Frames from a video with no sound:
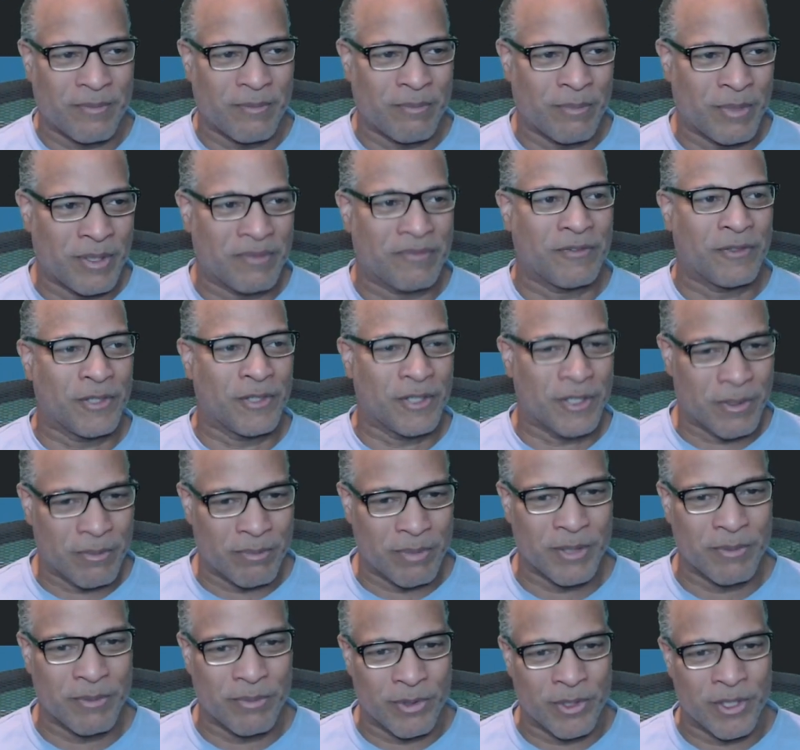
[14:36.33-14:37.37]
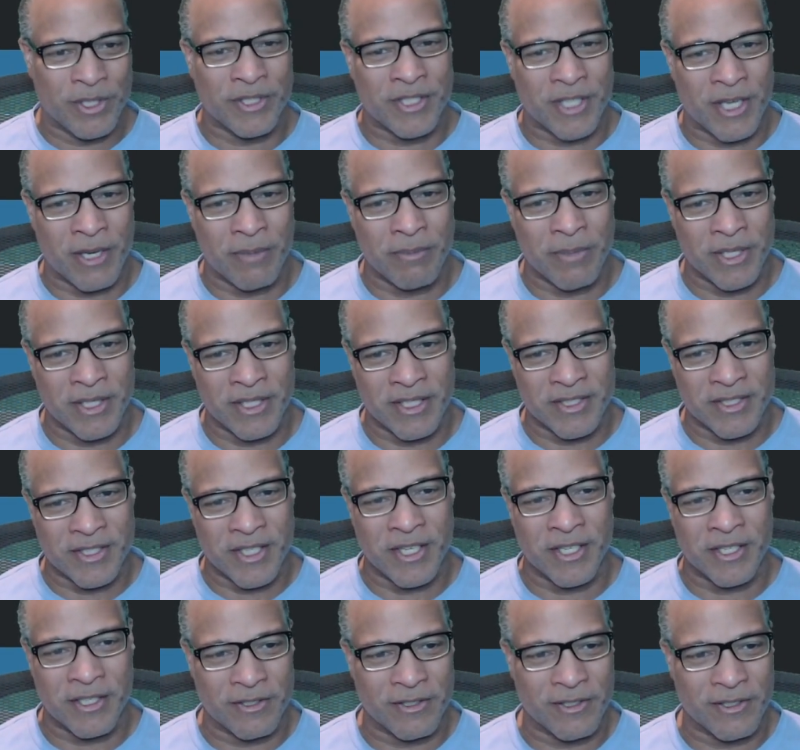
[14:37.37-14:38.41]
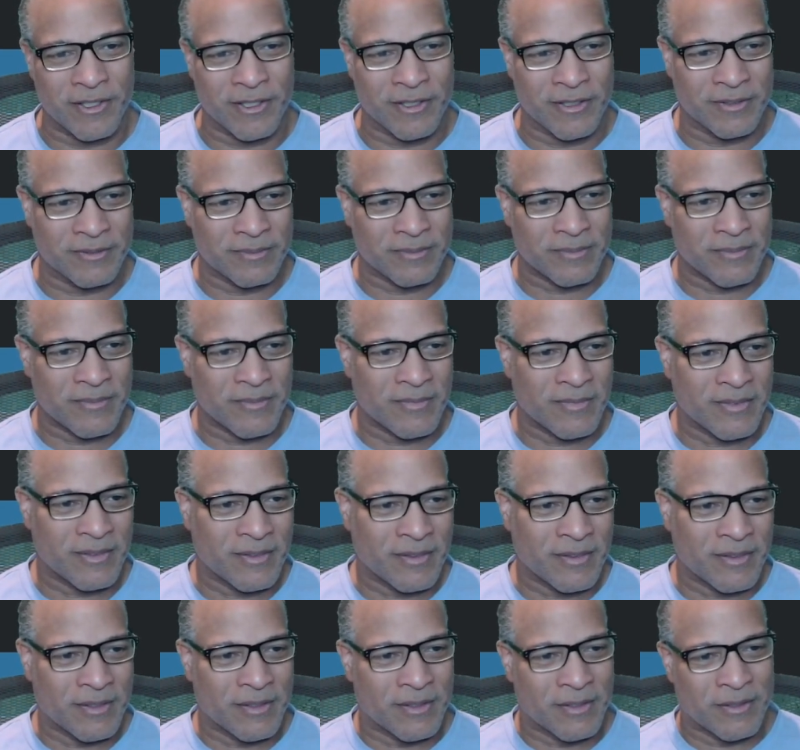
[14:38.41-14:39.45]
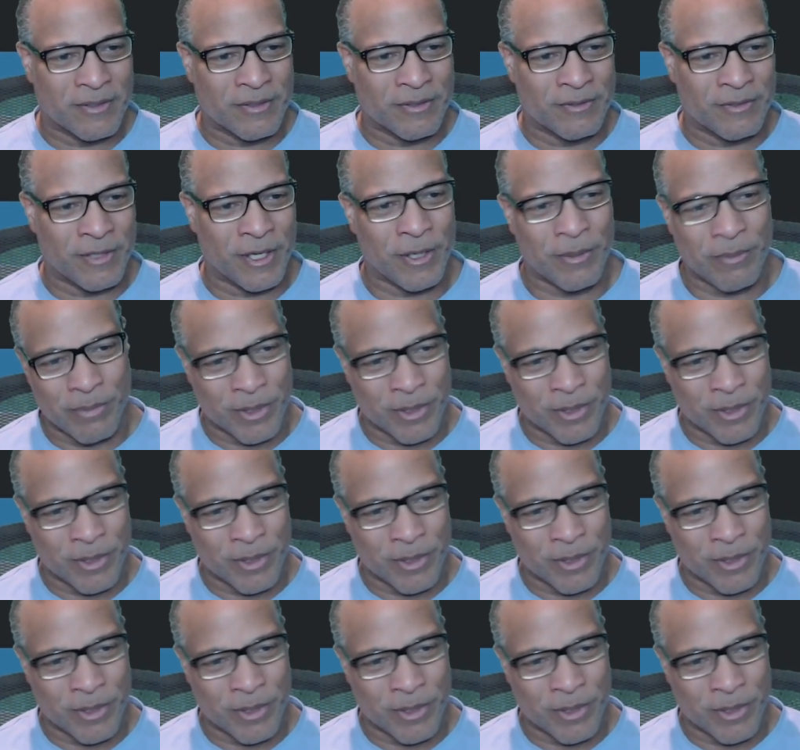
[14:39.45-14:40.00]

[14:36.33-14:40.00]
before the big boys come in and take it all, right?